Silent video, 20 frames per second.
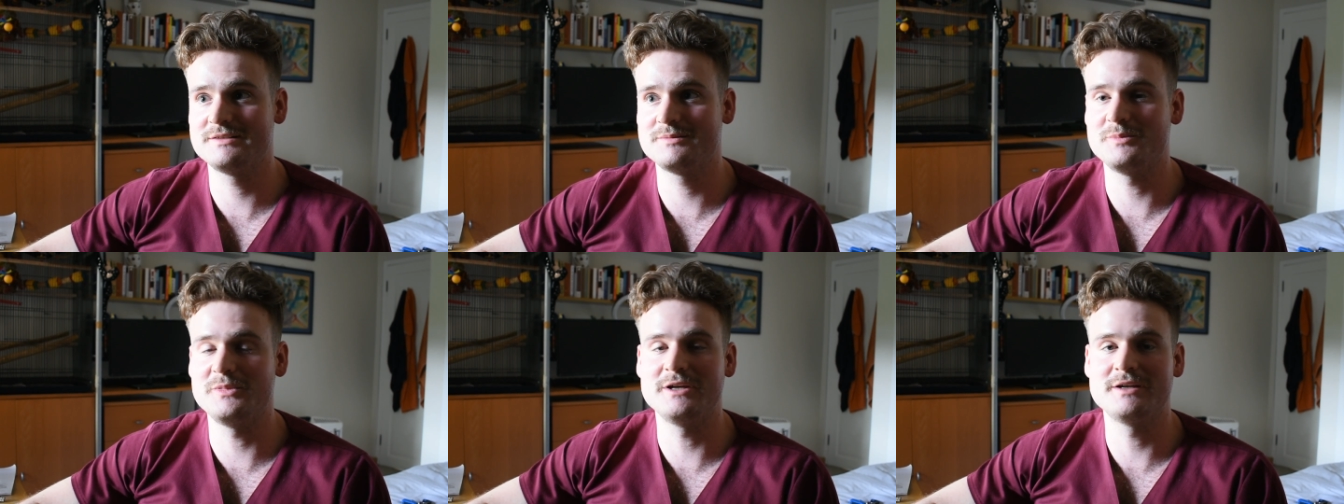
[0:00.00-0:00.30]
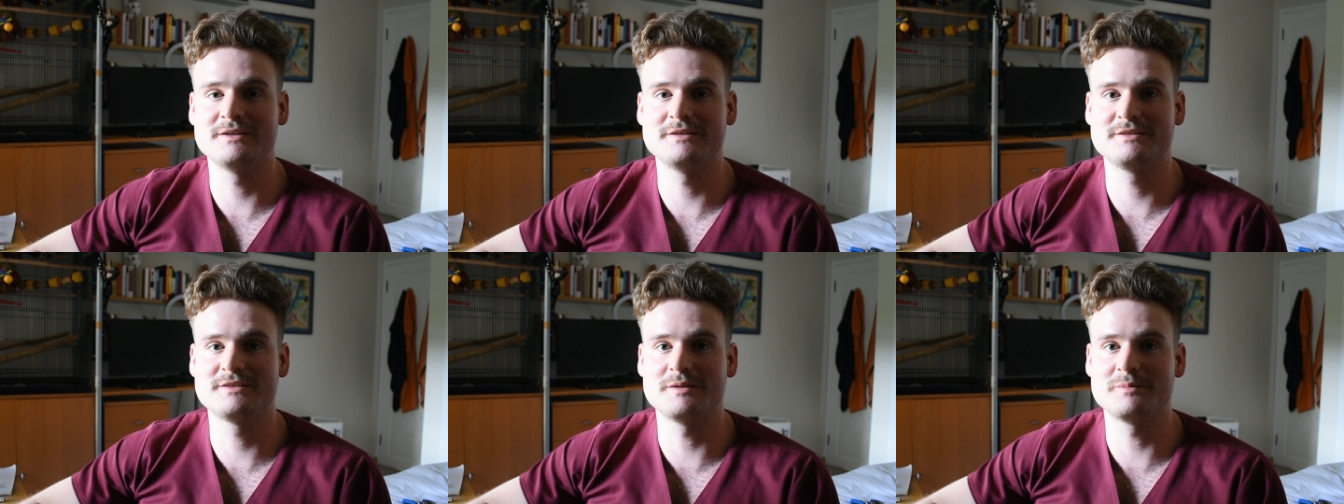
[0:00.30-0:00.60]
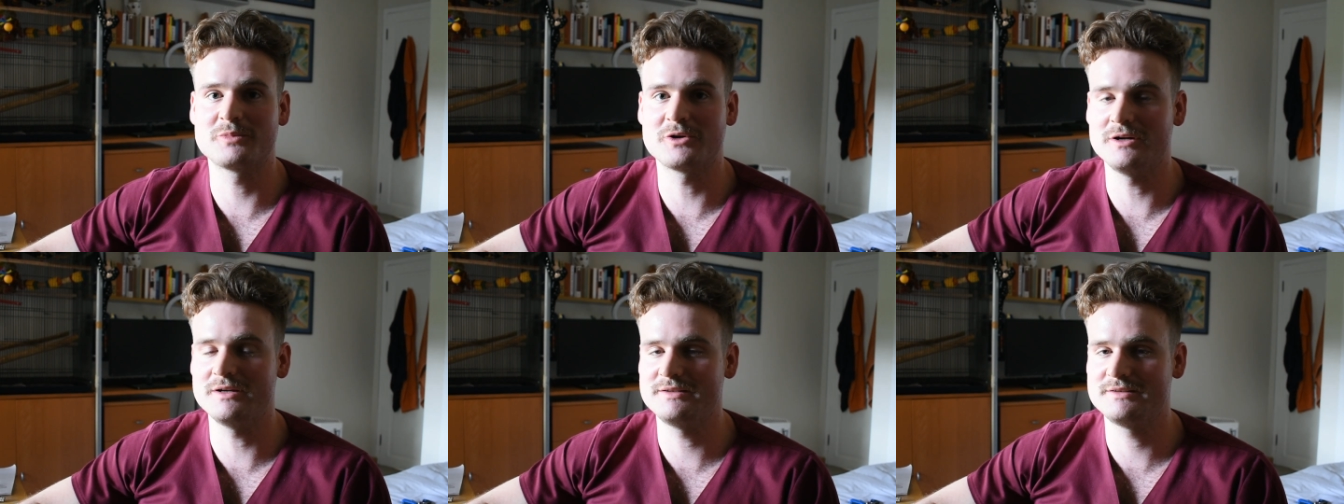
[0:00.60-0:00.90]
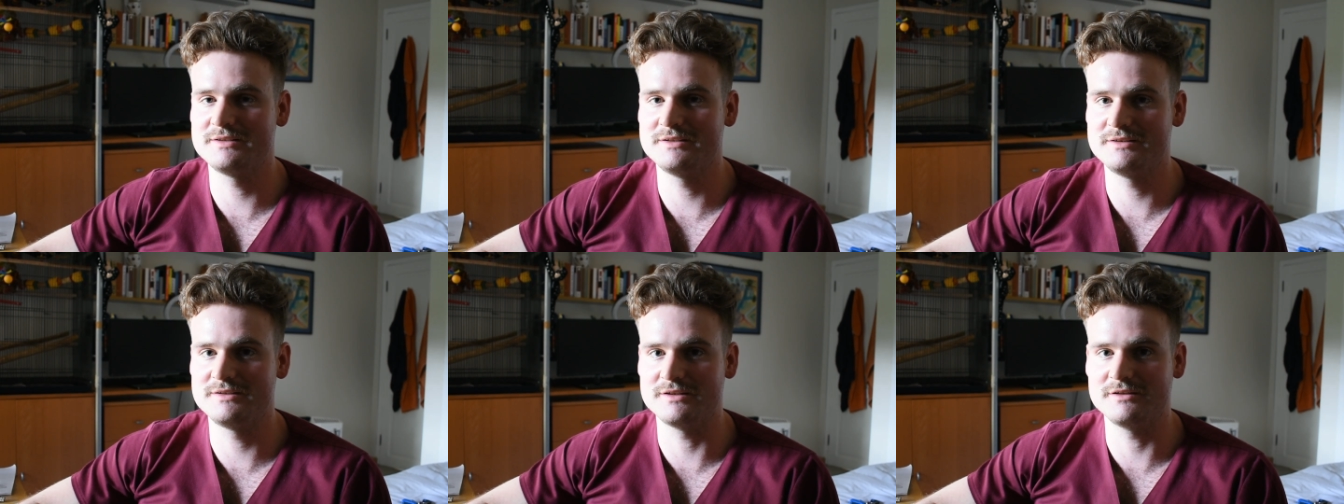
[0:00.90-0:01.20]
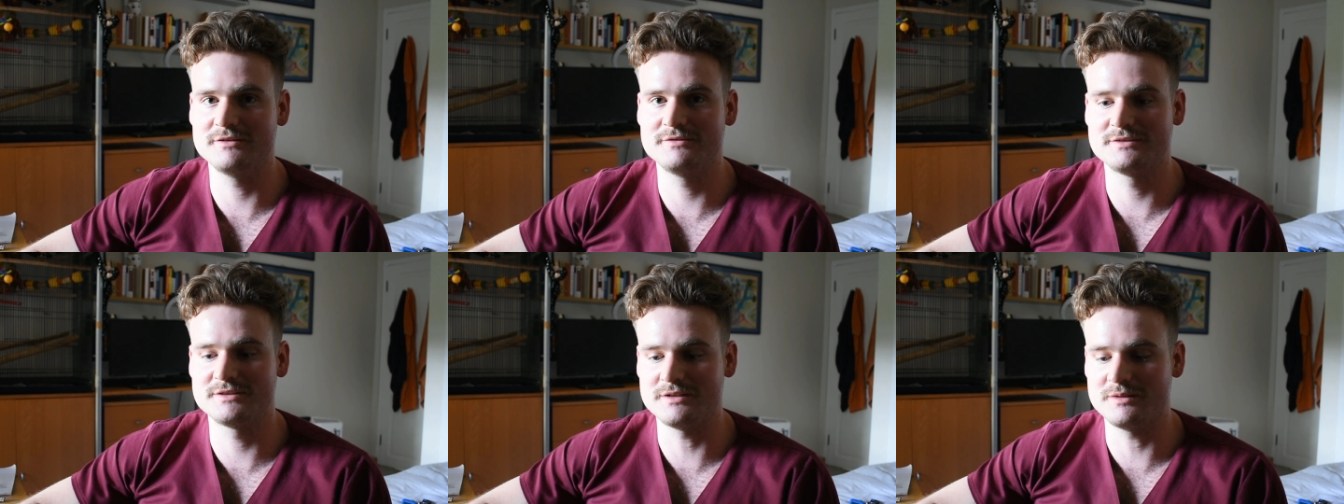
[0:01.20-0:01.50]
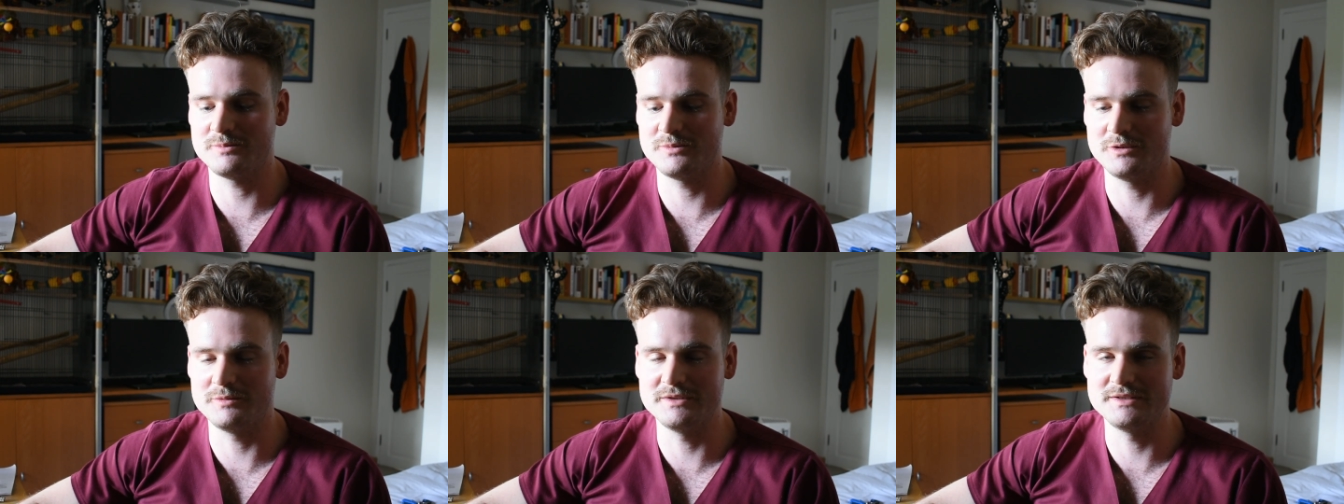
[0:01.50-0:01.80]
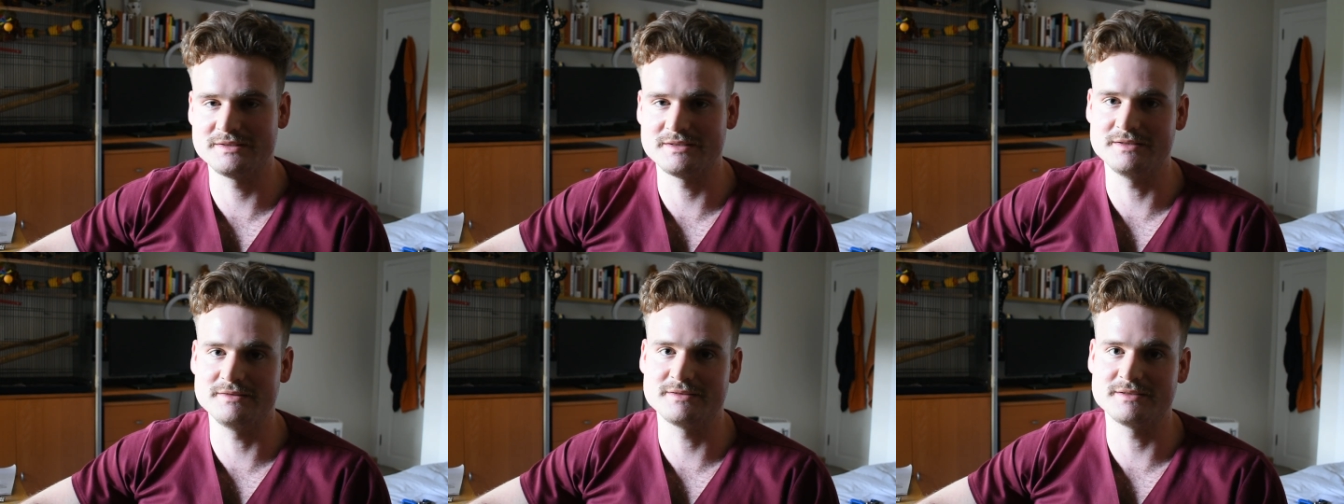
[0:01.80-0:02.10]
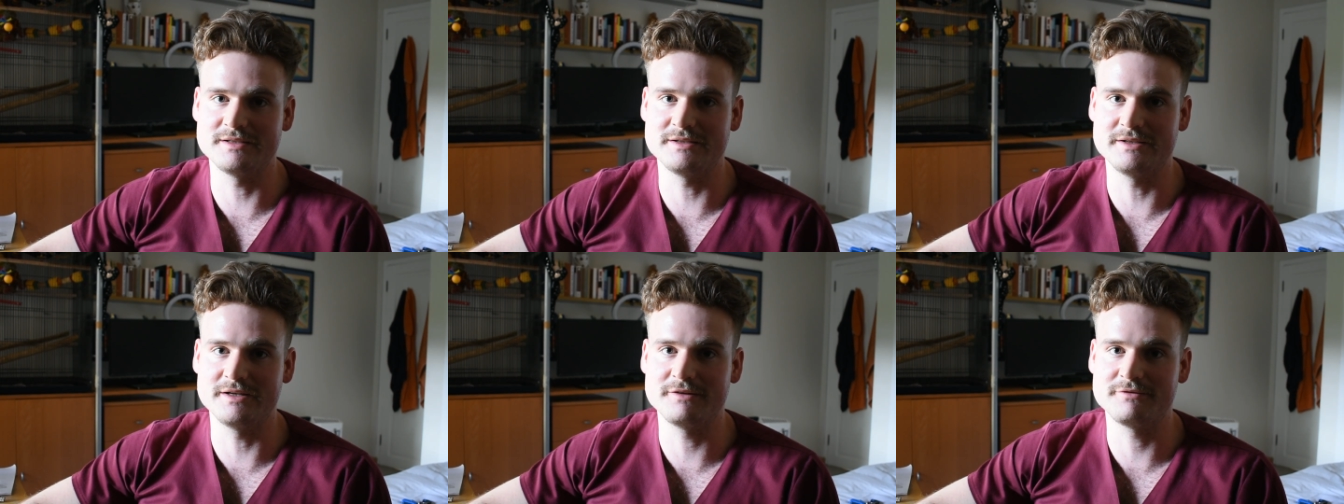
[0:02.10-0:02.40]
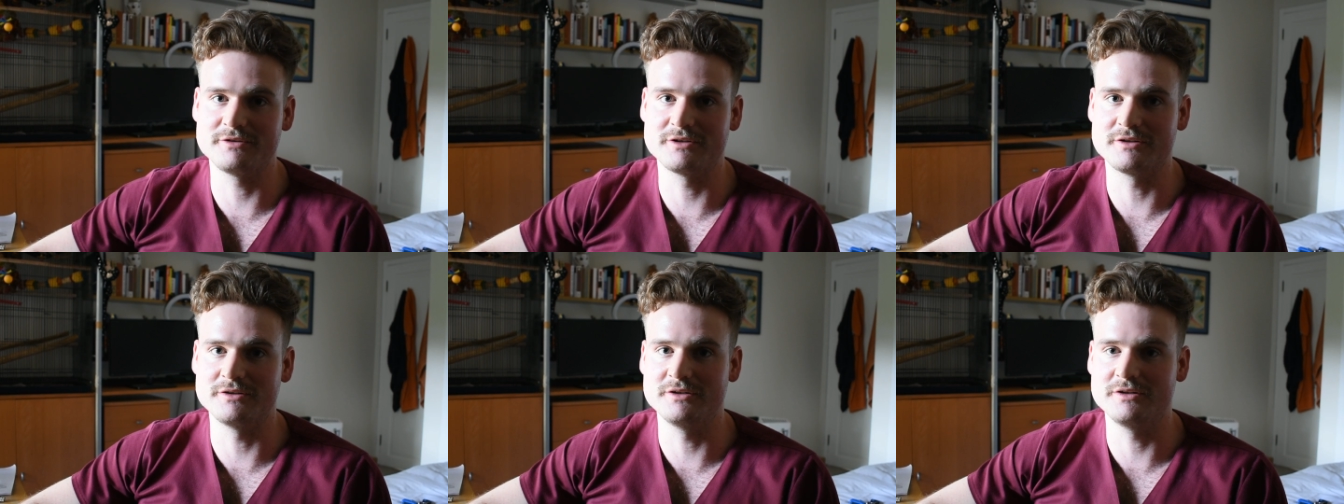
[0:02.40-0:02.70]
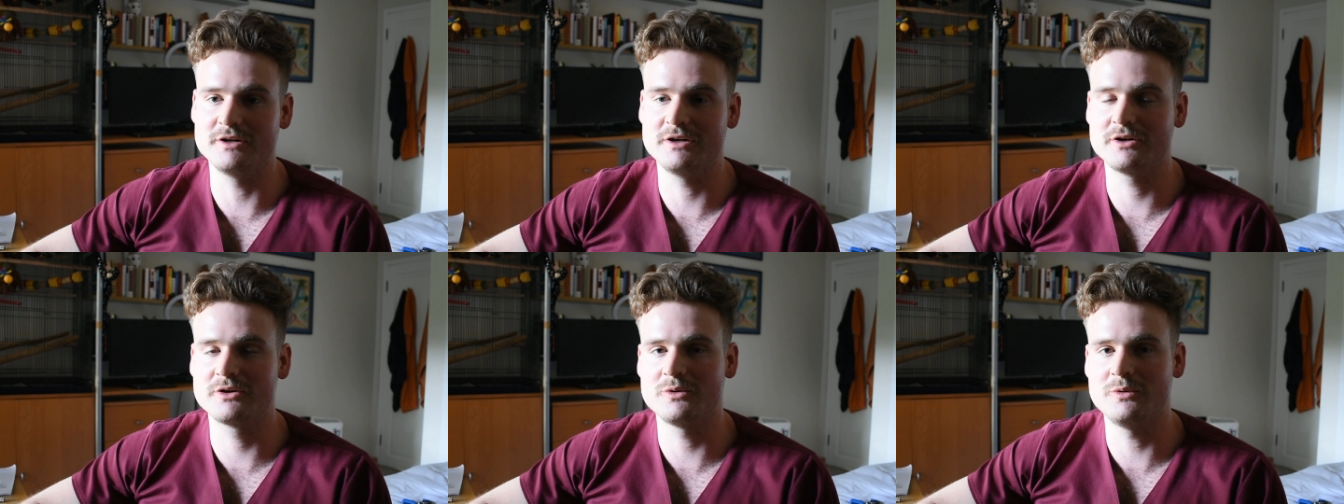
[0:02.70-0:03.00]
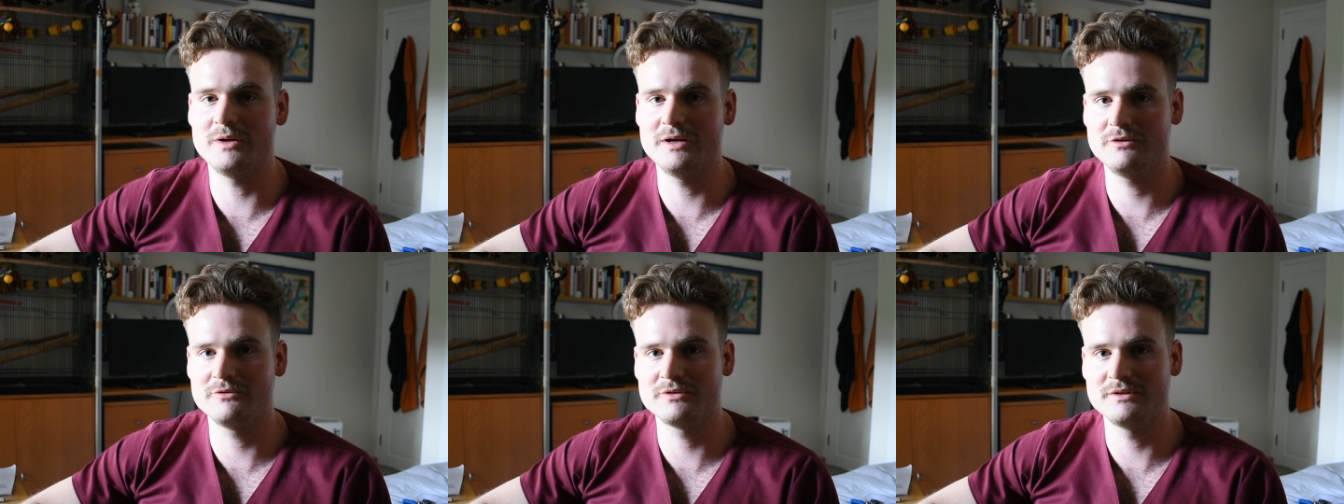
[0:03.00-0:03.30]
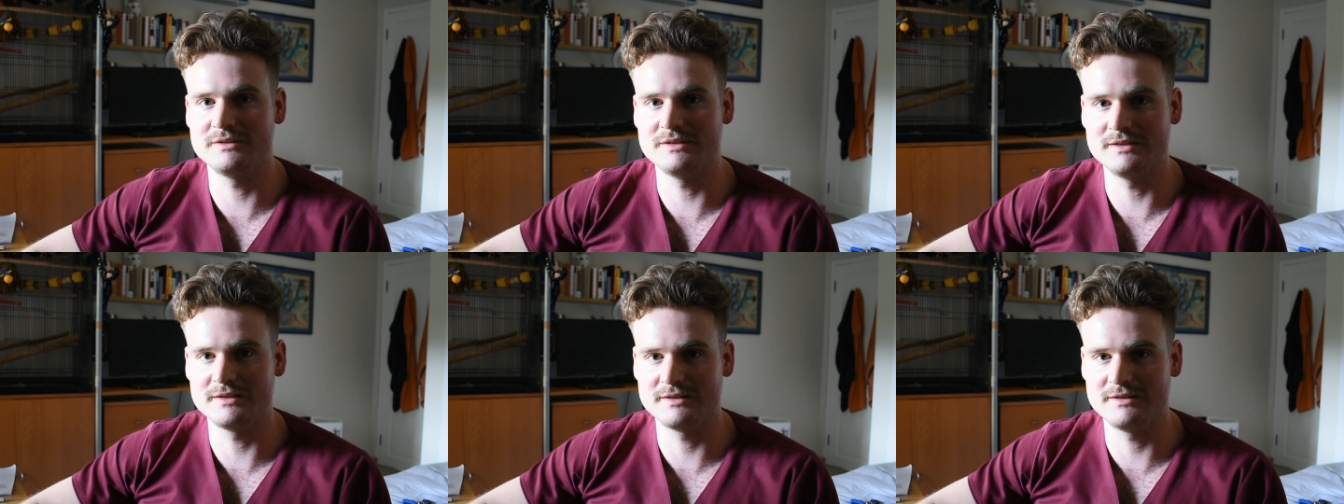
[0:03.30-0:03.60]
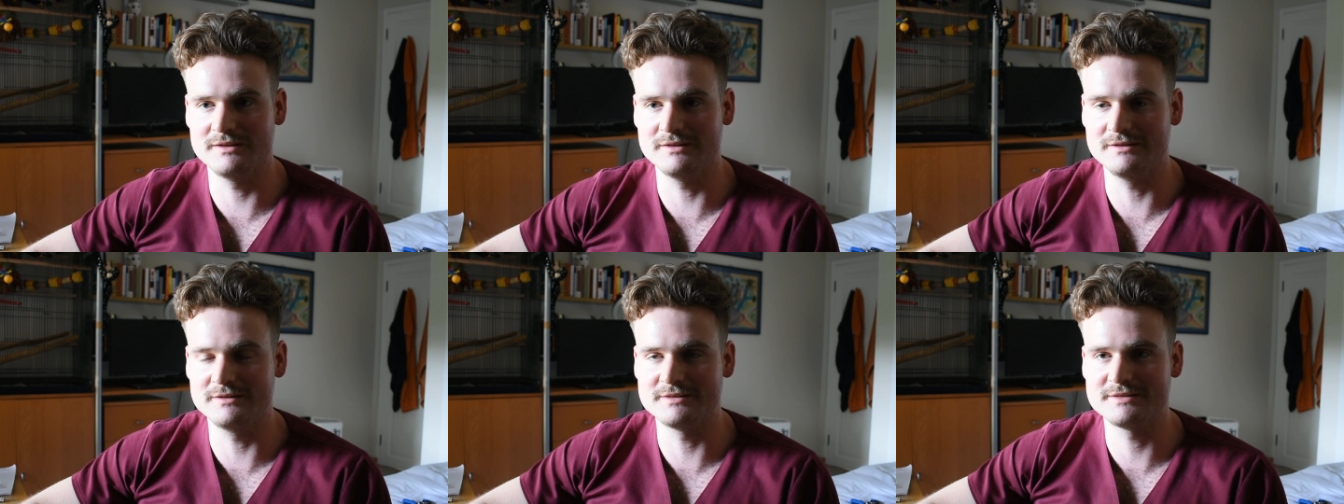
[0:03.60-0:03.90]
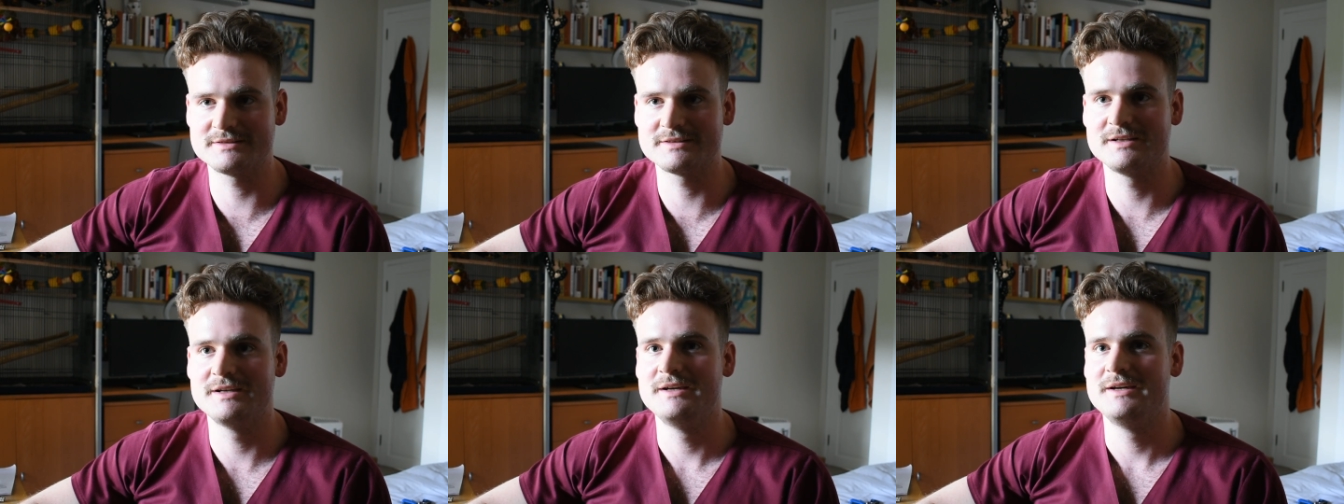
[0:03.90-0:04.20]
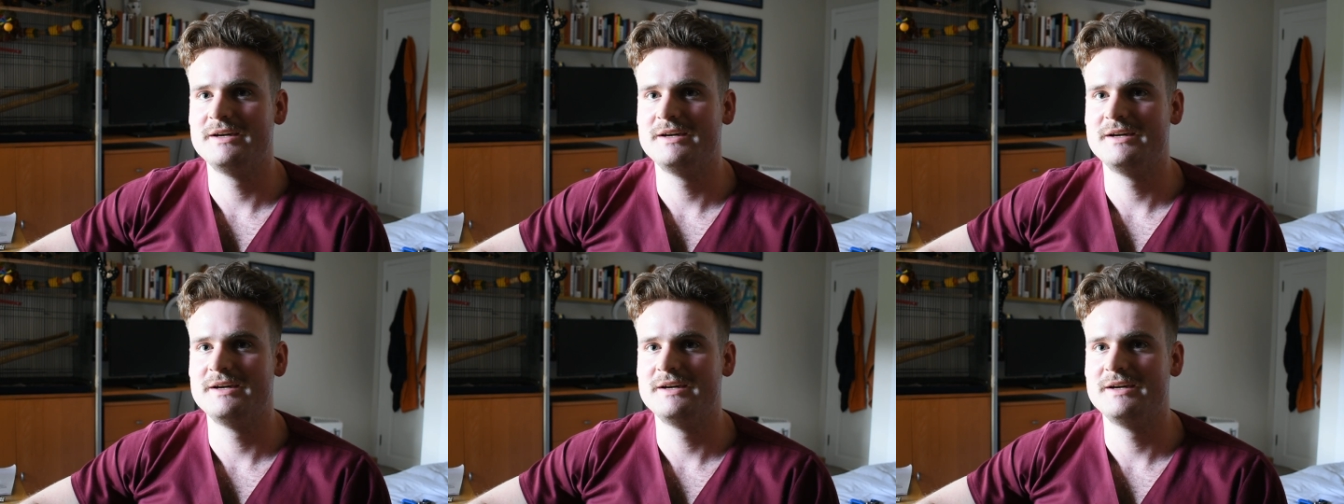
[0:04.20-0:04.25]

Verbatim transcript: because the prices of supplements in South Africa are quite ridiculous,